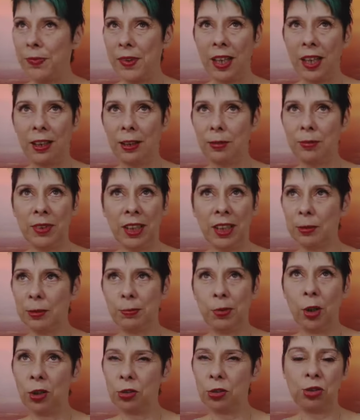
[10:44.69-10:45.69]
like a
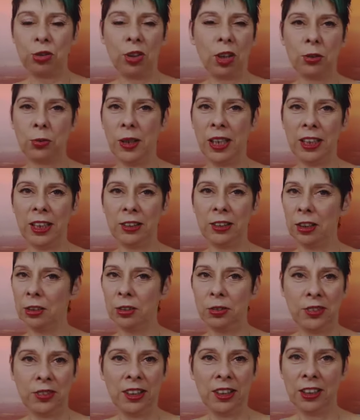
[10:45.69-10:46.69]
blog show radio
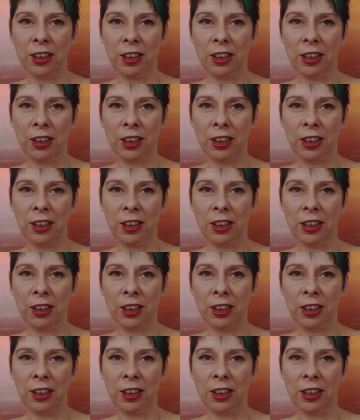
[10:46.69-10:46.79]
thing,